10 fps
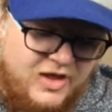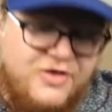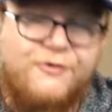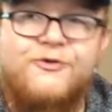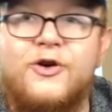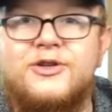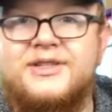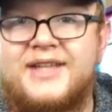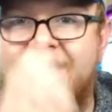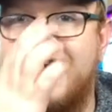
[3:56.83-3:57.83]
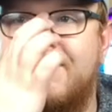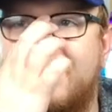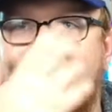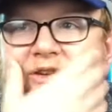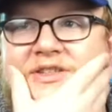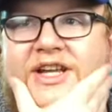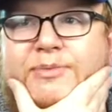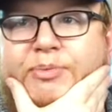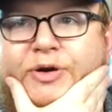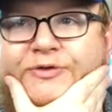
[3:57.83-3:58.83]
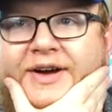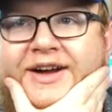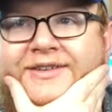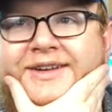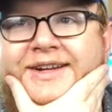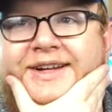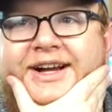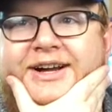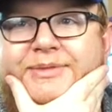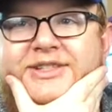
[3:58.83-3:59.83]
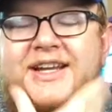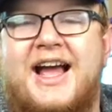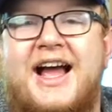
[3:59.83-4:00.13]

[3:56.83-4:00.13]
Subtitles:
The first time that you set up a profile, it's going to